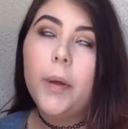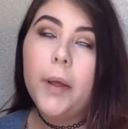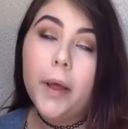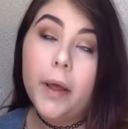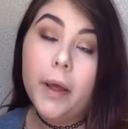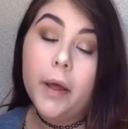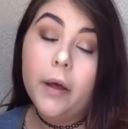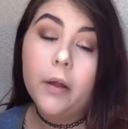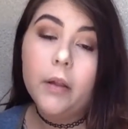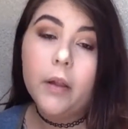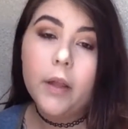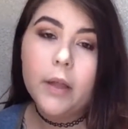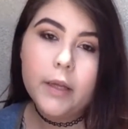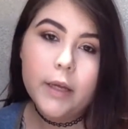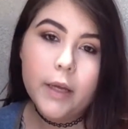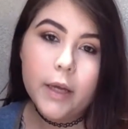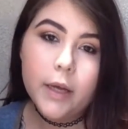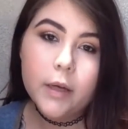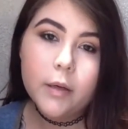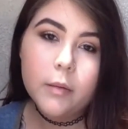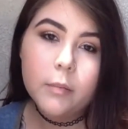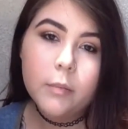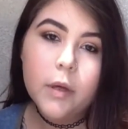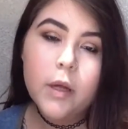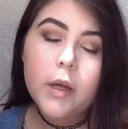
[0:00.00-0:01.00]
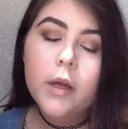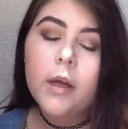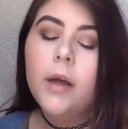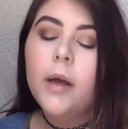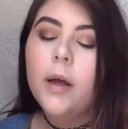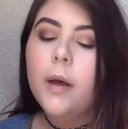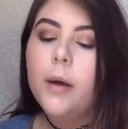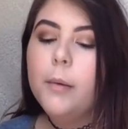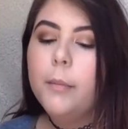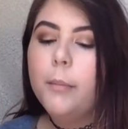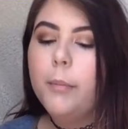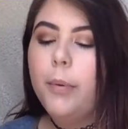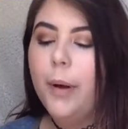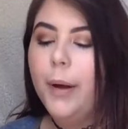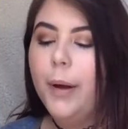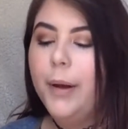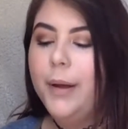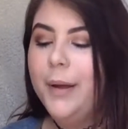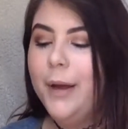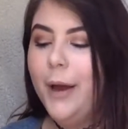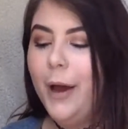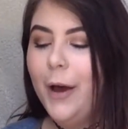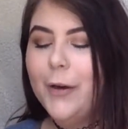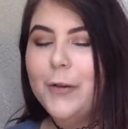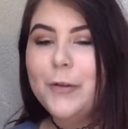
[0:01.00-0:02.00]
pale I am.
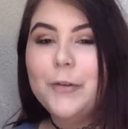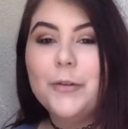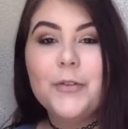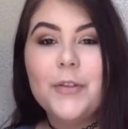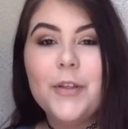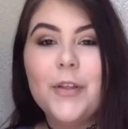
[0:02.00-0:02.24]
But other